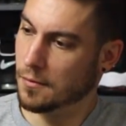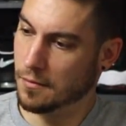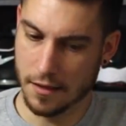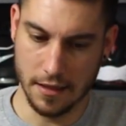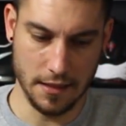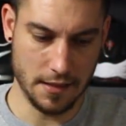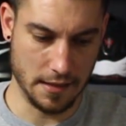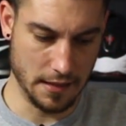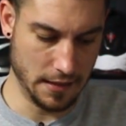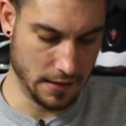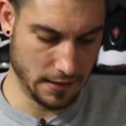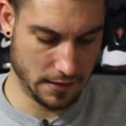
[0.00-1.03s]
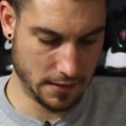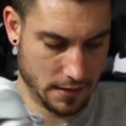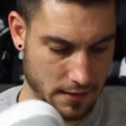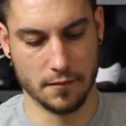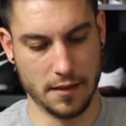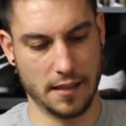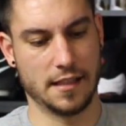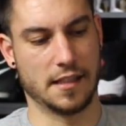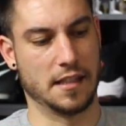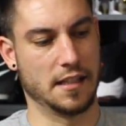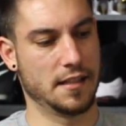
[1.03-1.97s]
what is this? What
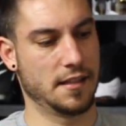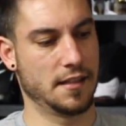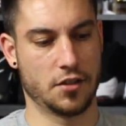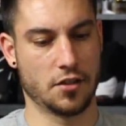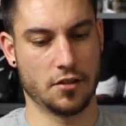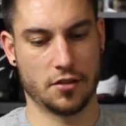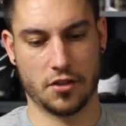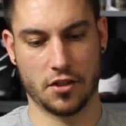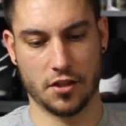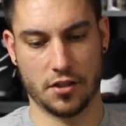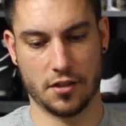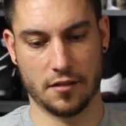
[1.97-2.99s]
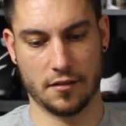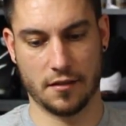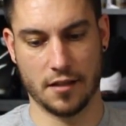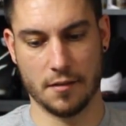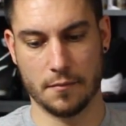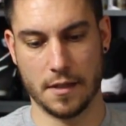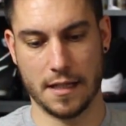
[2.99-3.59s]
is this? Charge cushion gum